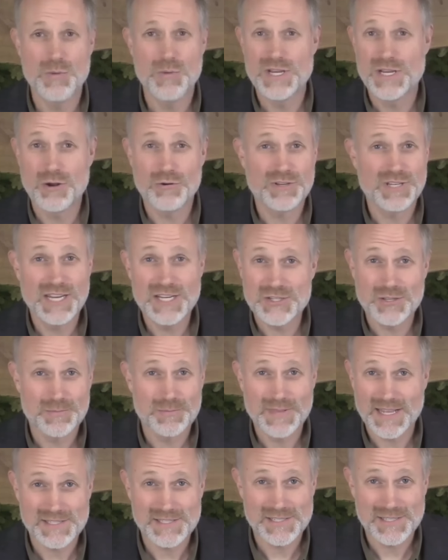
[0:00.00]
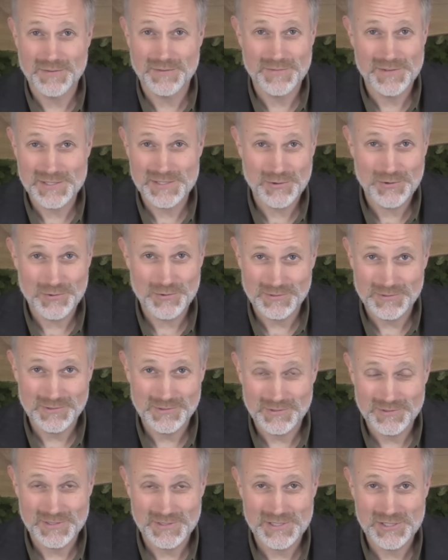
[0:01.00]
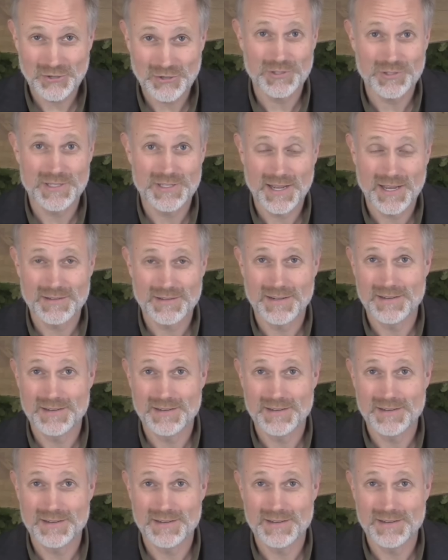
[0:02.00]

And we don't teach them that stuff in school. Certainly